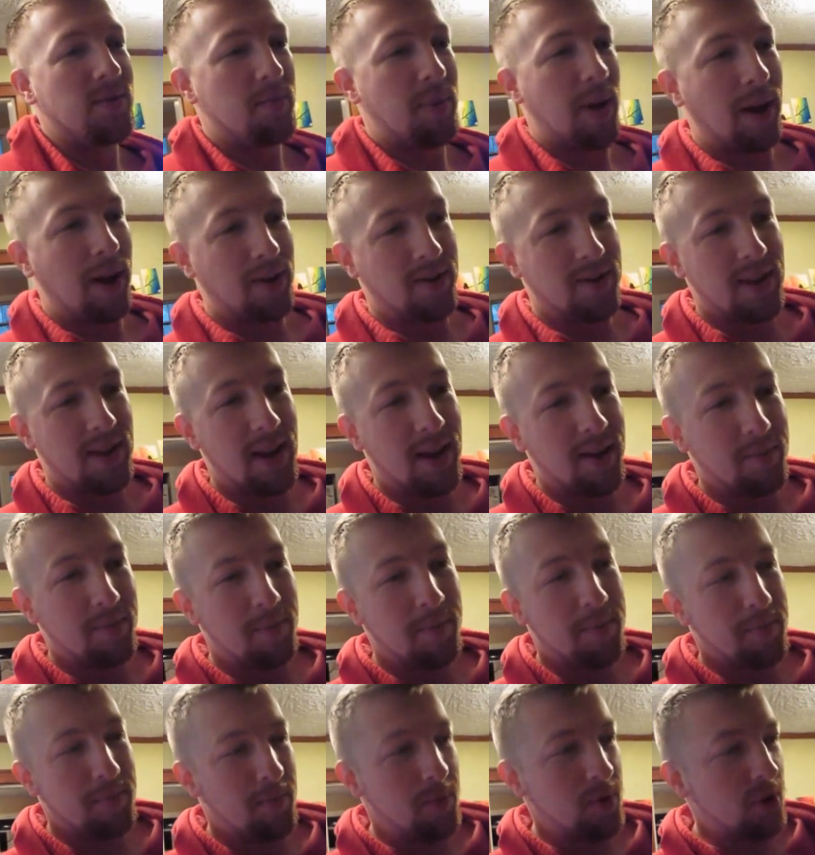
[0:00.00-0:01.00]

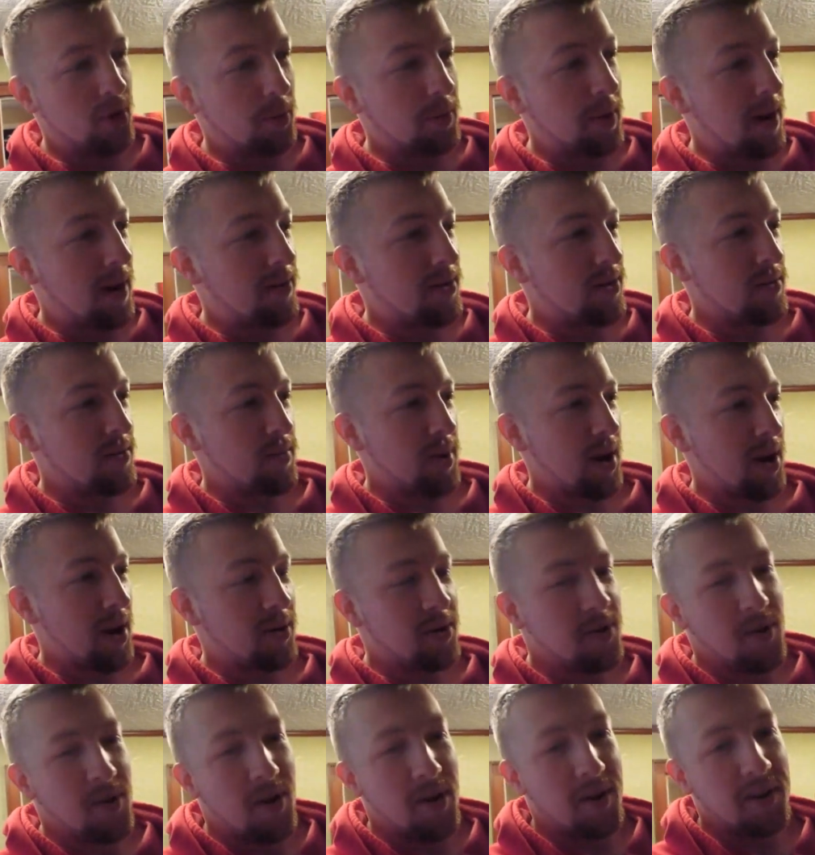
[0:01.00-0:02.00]
jump after it and
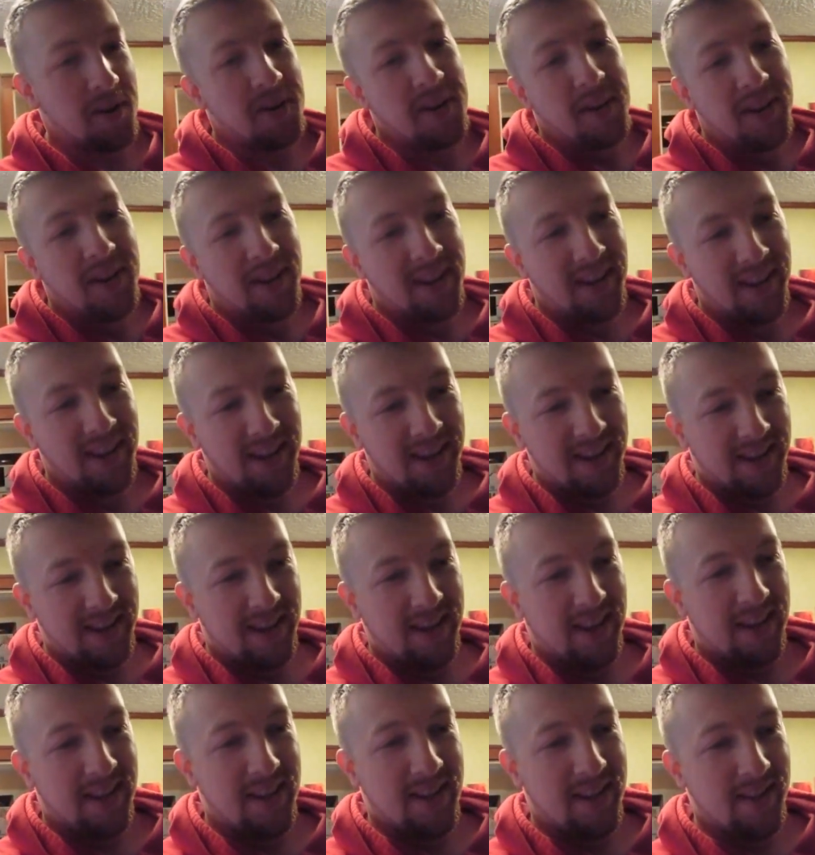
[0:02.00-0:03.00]
pounce on it.
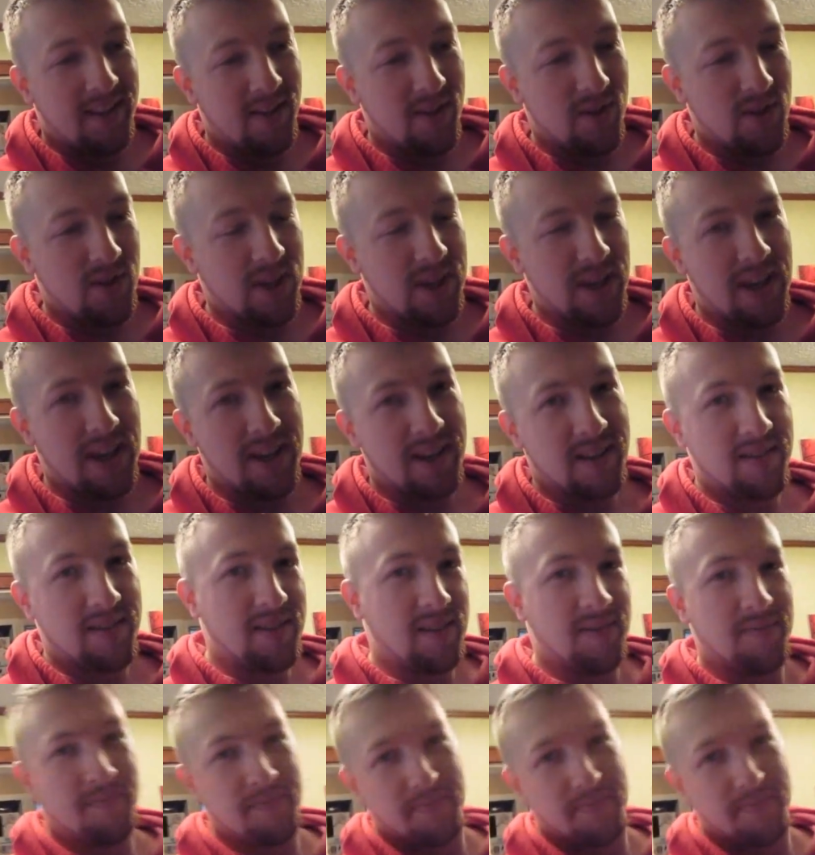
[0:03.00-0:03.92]
So she kind of